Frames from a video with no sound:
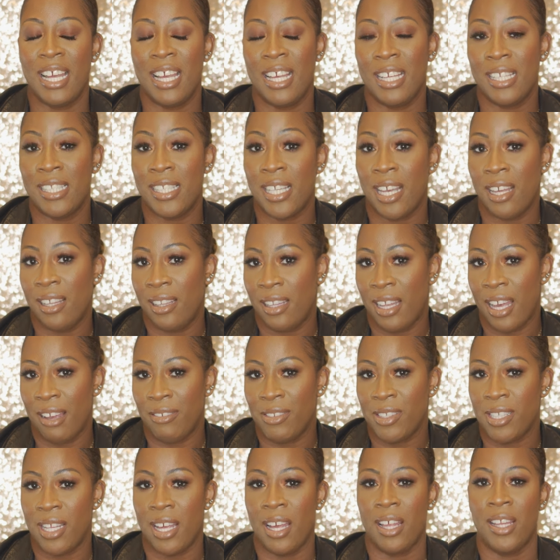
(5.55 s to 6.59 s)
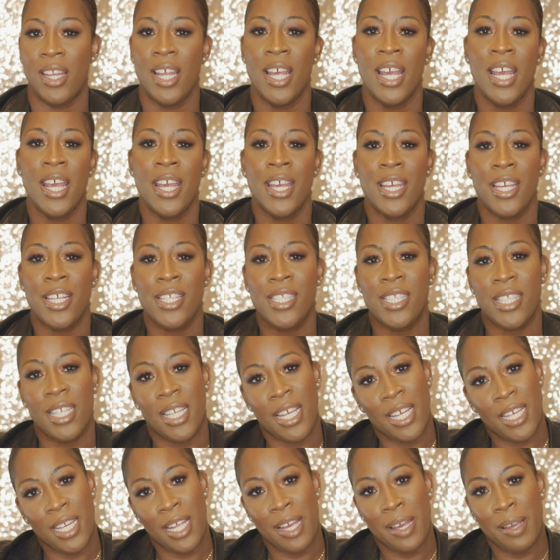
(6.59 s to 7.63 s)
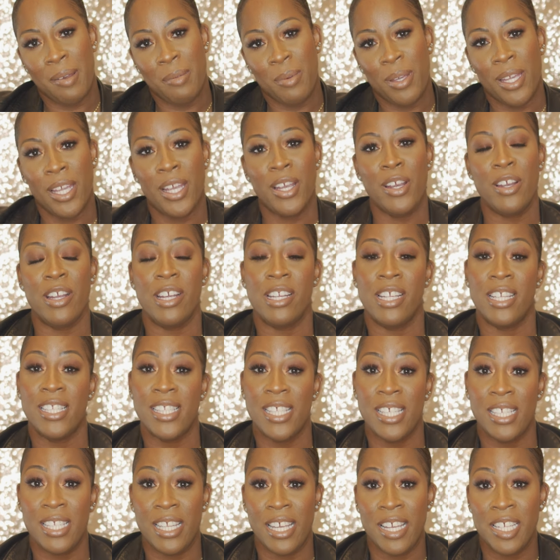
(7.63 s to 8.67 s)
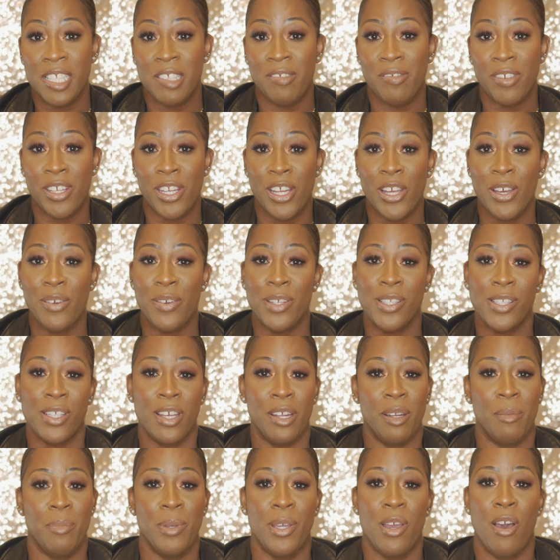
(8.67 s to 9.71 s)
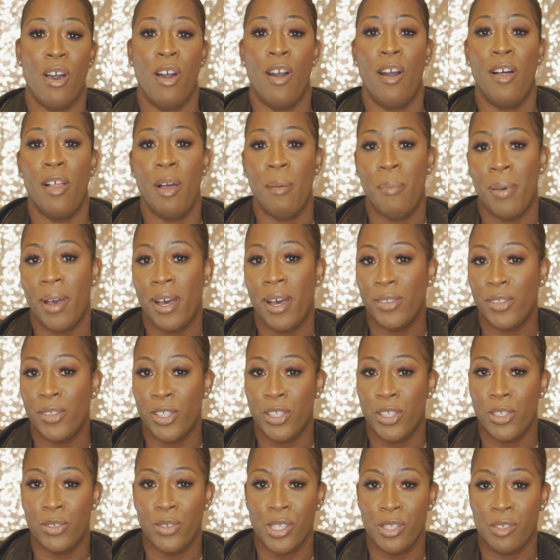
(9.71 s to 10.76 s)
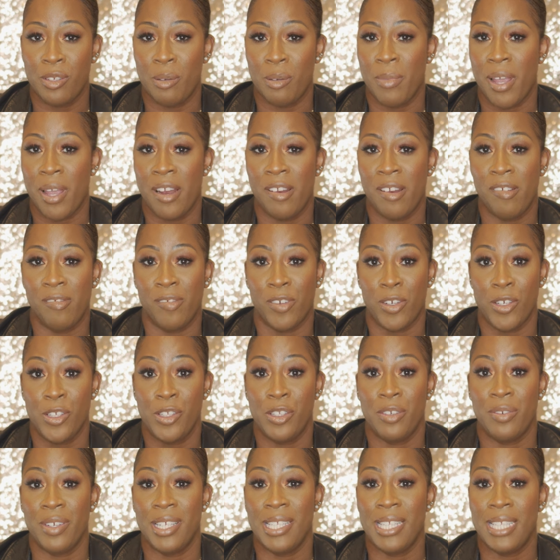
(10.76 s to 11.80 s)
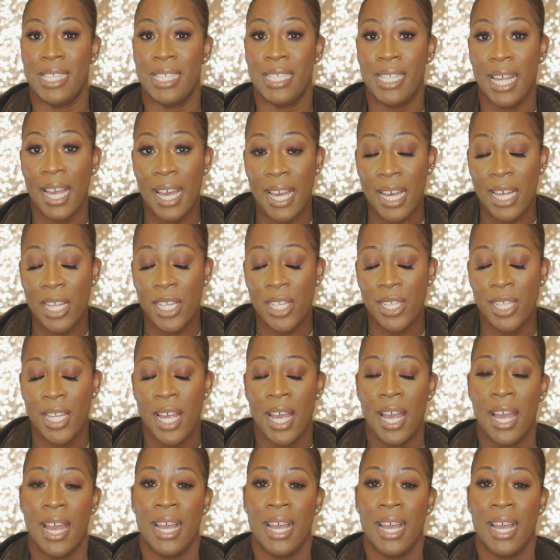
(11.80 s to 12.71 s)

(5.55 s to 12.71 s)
and lifestyle. It's Lady M here, and in today's video, it's gonna be all about the Nordstrom anniversary sale.